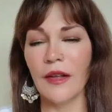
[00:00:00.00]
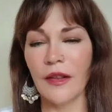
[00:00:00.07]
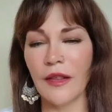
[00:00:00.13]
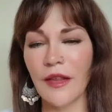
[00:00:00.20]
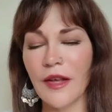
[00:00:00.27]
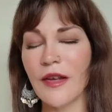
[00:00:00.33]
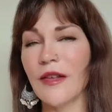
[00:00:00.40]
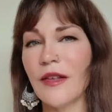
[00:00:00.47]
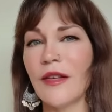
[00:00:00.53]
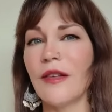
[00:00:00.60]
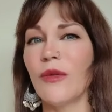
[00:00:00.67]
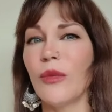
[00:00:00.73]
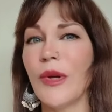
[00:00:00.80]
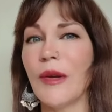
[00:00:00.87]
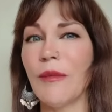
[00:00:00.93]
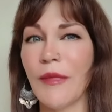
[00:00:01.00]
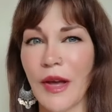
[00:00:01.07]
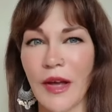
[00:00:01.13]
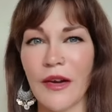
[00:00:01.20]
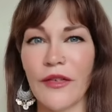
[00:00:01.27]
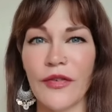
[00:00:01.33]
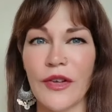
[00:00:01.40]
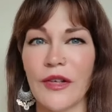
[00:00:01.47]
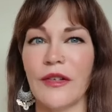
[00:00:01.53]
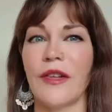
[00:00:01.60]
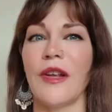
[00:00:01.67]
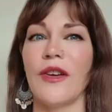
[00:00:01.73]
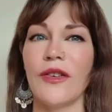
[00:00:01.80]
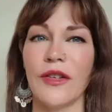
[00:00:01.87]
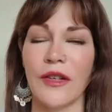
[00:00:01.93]
this is when
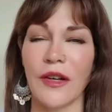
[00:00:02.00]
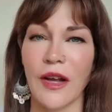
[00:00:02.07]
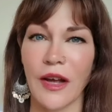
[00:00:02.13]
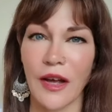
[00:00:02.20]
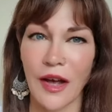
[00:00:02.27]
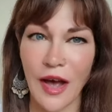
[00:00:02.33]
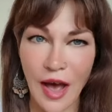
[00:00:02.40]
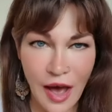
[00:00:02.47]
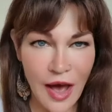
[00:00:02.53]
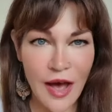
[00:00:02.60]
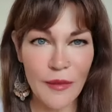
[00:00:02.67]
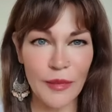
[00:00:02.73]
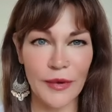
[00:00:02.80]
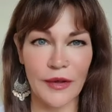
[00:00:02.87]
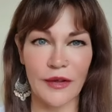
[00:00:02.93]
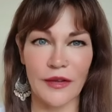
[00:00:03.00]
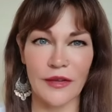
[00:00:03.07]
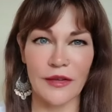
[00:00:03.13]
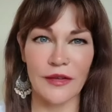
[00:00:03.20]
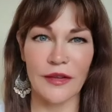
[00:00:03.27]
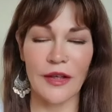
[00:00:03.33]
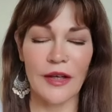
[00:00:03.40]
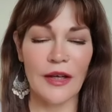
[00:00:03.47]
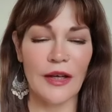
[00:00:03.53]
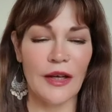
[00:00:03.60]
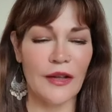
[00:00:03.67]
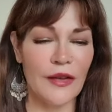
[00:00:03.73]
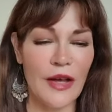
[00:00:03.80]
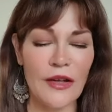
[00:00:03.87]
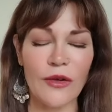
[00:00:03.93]
manifestation happens.
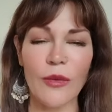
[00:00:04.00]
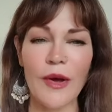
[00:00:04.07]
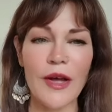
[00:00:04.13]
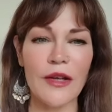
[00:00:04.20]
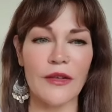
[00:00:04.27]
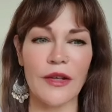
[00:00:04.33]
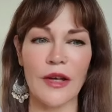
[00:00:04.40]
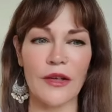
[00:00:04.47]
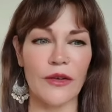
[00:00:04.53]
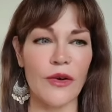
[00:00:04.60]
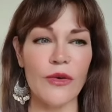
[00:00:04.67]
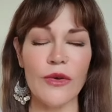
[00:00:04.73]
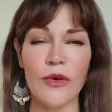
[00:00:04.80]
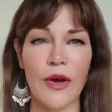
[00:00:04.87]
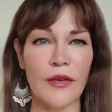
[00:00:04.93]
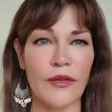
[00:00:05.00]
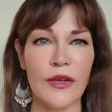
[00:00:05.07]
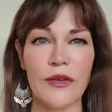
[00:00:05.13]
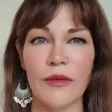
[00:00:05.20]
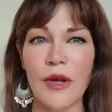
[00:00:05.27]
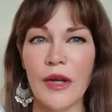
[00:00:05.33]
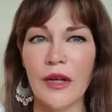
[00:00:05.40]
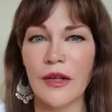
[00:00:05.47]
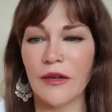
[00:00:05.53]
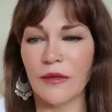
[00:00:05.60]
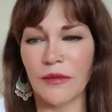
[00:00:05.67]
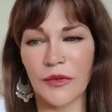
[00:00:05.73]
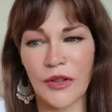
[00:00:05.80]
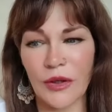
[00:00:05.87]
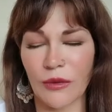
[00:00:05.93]
And that's why it's like, no, you have to
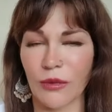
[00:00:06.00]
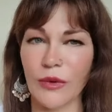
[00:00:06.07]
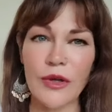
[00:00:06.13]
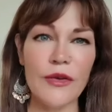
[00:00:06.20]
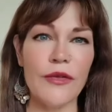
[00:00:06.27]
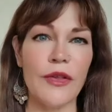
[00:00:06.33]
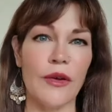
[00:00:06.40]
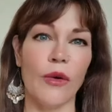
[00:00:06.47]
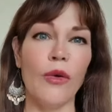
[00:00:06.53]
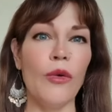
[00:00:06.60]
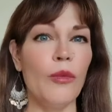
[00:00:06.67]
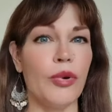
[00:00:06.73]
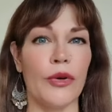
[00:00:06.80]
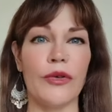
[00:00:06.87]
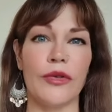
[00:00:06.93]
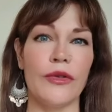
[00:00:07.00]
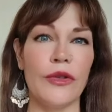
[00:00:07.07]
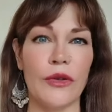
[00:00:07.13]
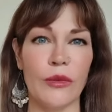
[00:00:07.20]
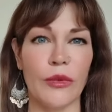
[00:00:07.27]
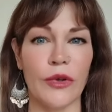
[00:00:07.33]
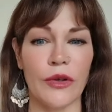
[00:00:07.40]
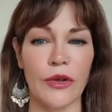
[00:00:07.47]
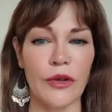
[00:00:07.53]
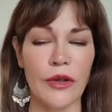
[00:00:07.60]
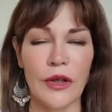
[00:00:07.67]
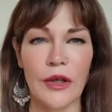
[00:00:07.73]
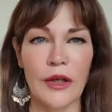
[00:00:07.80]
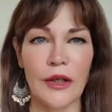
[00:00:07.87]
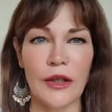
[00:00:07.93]
get rid of the old person you were,
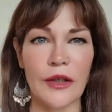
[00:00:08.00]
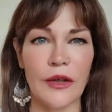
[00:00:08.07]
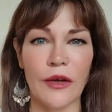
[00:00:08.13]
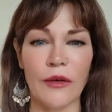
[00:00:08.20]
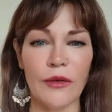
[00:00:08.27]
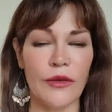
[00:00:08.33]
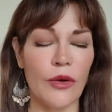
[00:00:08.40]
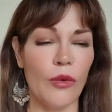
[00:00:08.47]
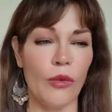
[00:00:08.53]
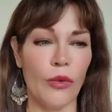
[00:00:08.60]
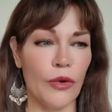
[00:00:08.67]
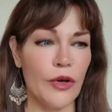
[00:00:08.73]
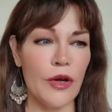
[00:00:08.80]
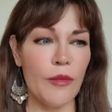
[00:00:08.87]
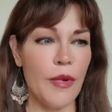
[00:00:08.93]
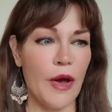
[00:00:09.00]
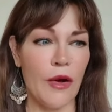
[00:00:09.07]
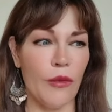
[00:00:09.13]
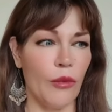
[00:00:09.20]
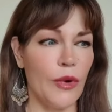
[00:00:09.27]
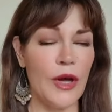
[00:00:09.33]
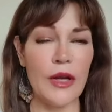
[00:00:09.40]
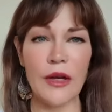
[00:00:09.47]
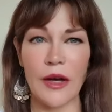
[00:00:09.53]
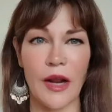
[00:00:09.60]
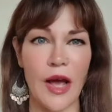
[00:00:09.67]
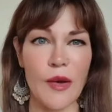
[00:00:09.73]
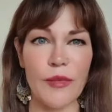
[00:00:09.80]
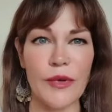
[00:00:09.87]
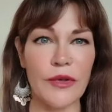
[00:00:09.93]
you know, don't worry about when it
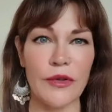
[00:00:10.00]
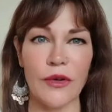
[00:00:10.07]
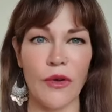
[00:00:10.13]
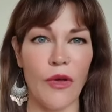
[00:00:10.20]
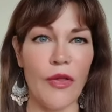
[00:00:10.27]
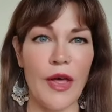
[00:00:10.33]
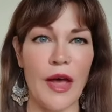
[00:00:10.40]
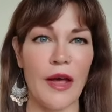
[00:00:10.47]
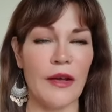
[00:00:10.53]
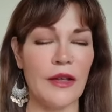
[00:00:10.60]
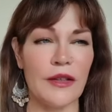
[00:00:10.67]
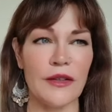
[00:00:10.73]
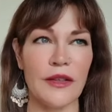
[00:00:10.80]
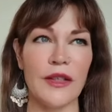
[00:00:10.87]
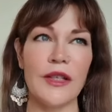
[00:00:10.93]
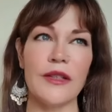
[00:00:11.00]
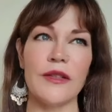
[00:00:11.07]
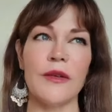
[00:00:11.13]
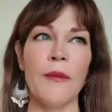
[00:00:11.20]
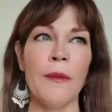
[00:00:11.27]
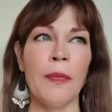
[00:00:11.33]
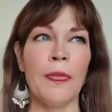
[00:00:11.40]
happens and all that. It's it's